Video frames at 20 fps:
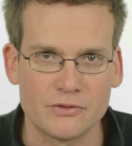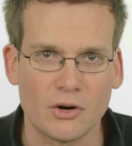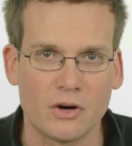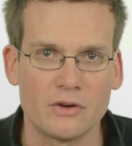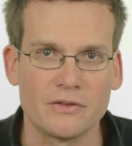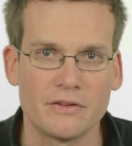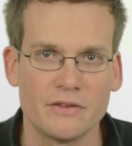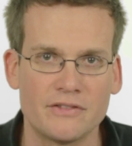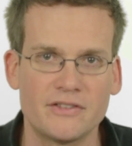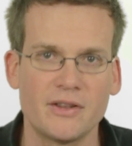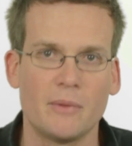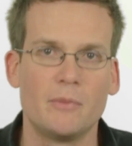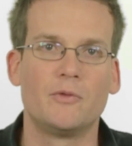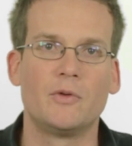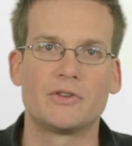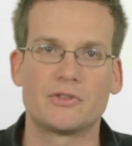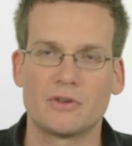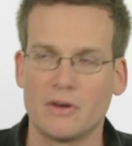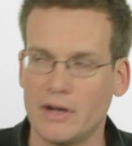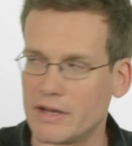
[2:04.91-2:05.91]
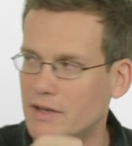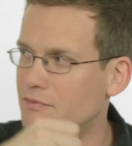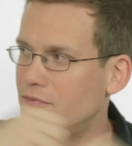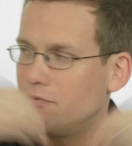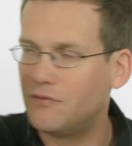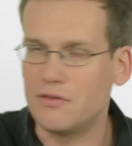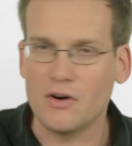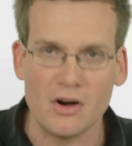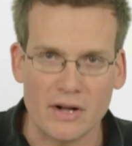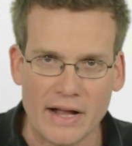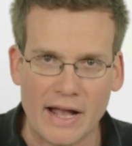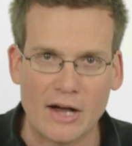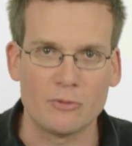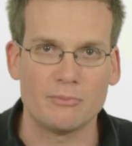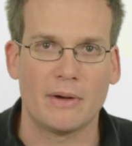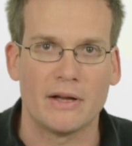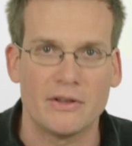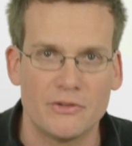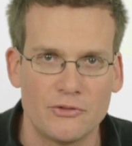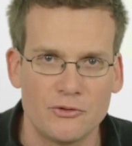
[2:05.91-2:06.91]
of stars, and some of which are like flung
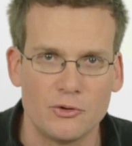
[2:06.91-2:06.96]
out by